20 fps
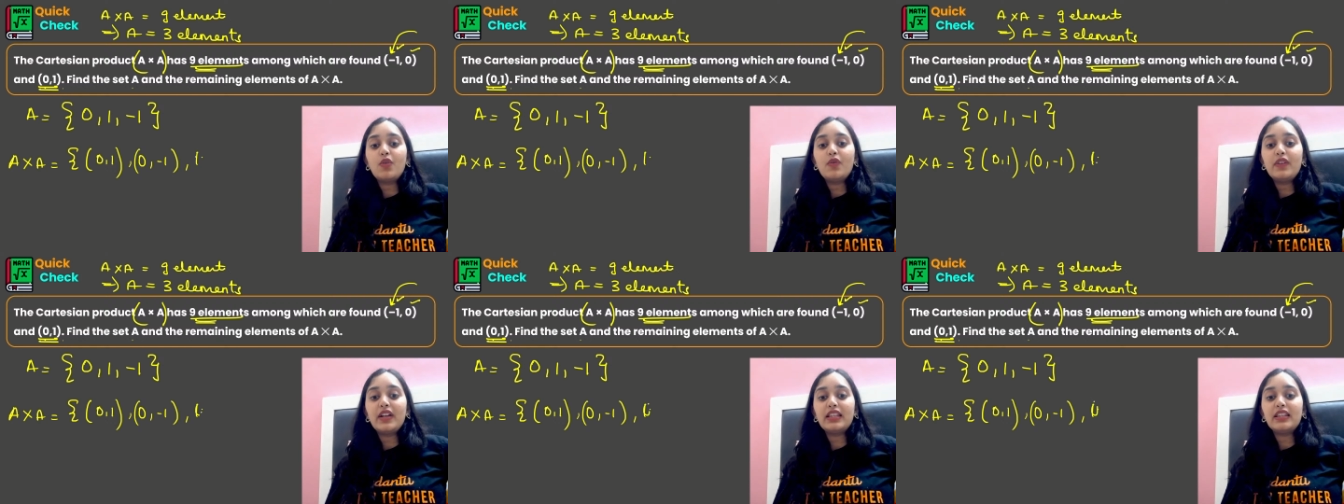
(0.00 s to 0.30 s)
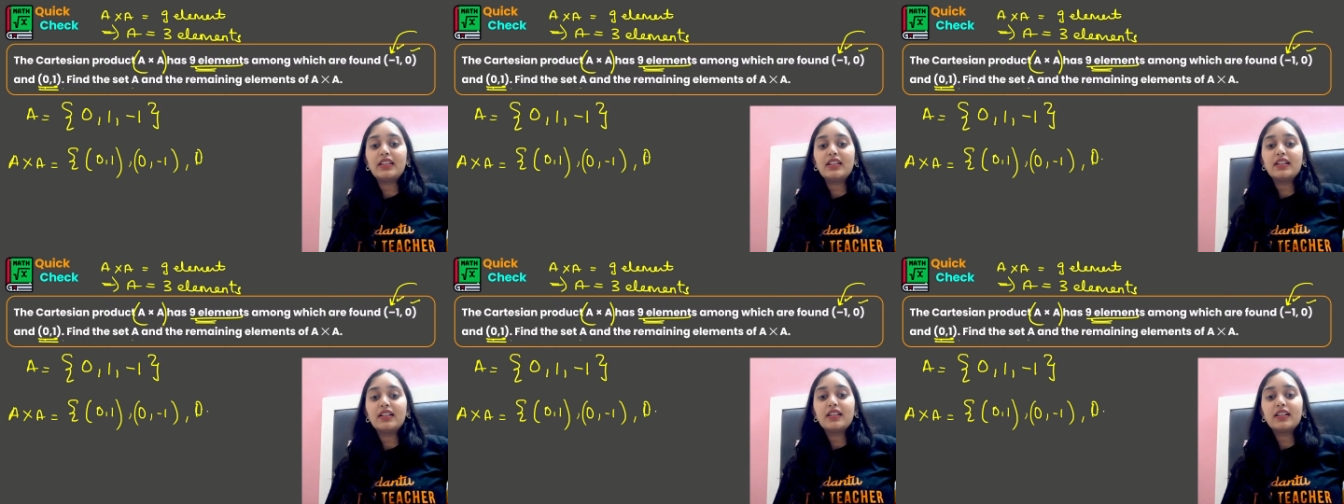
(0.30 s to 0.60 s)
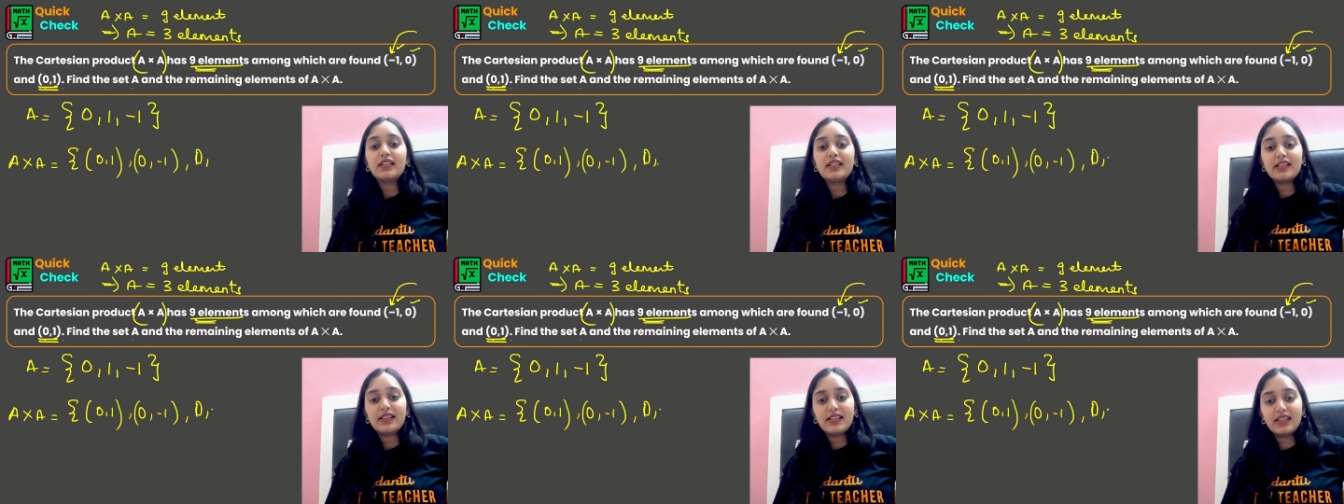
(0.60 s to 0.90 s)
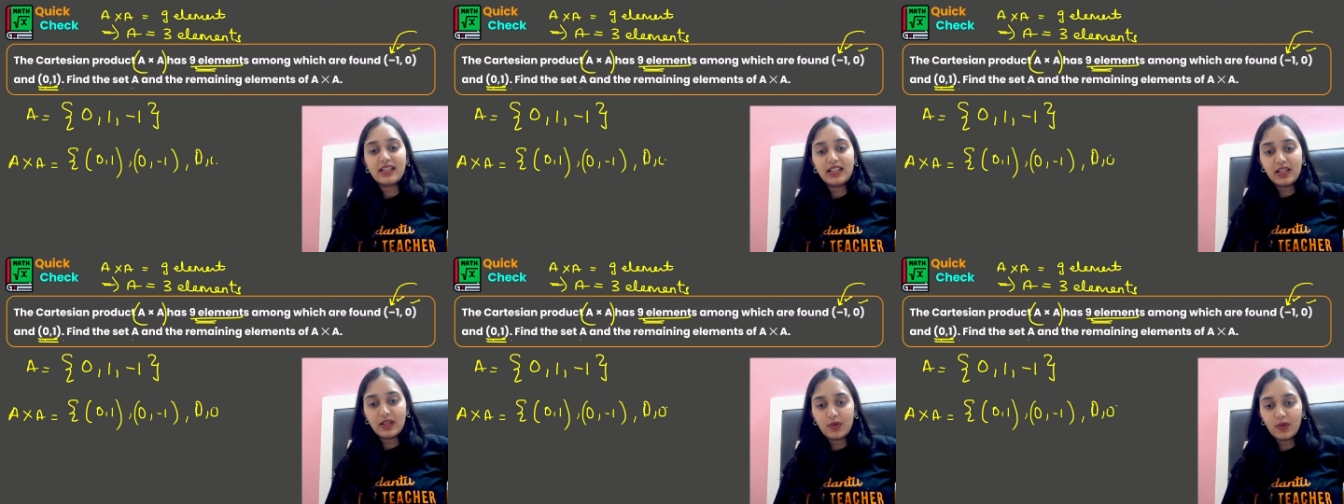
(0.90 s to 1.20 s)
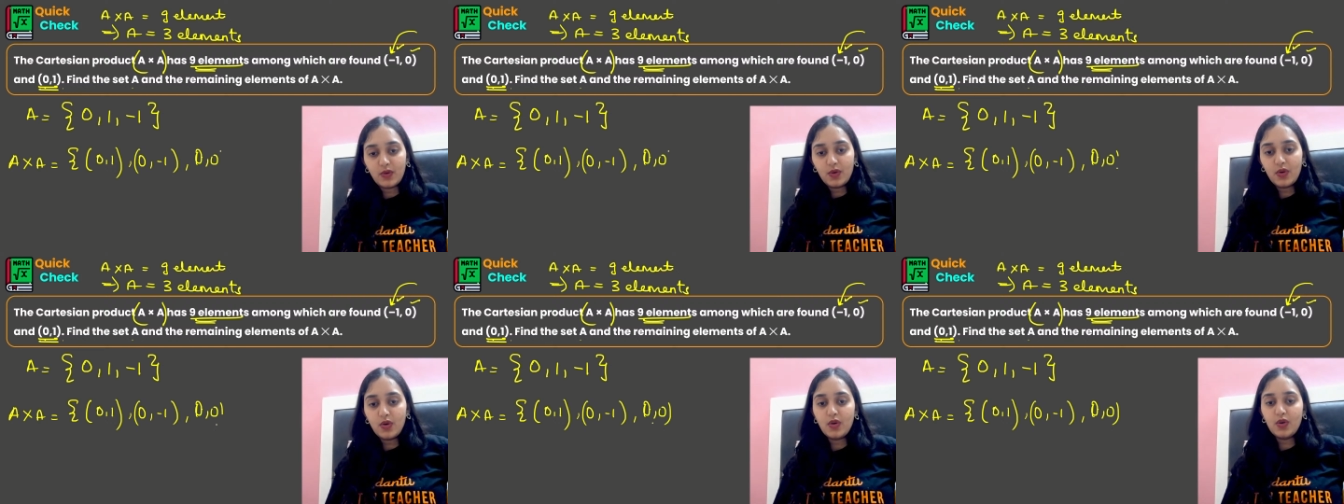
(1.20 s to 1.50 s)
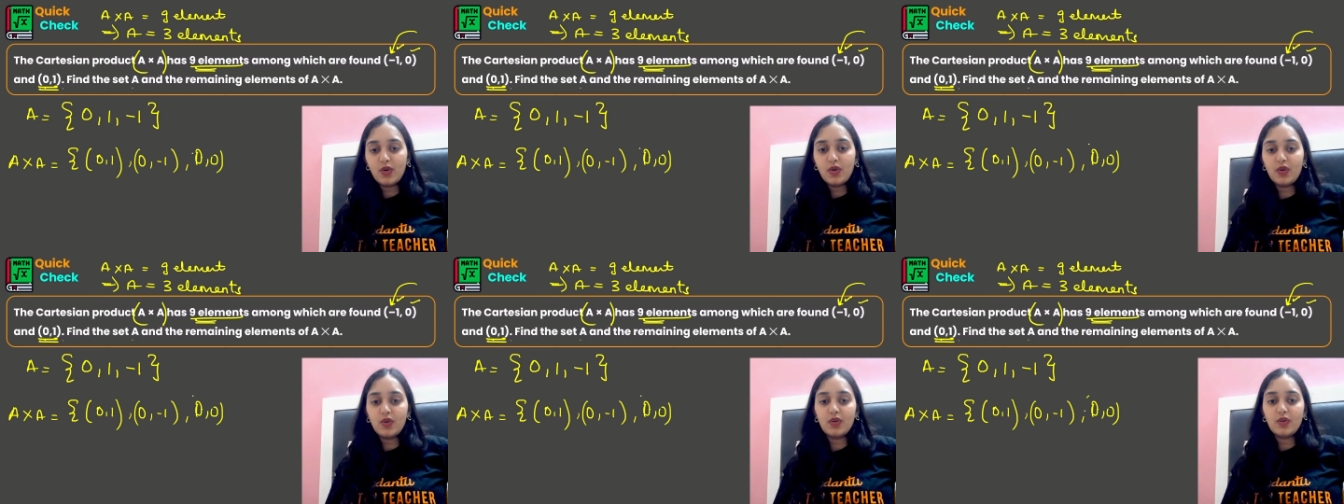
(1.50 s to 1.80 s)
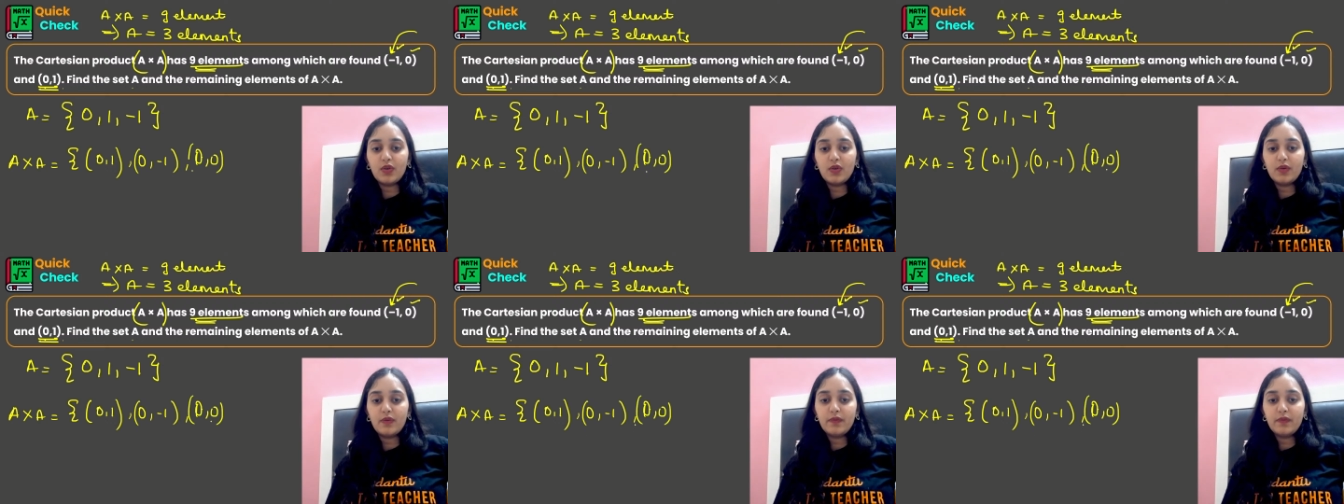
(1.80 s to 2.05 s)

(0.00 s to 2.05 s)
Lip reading: with 0.